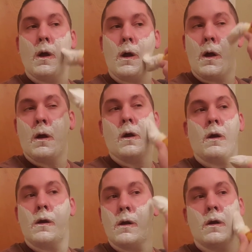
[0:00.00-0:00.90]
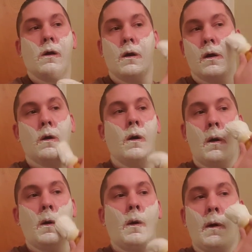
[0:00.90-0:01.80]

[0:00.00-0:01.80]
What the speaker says: [no speech]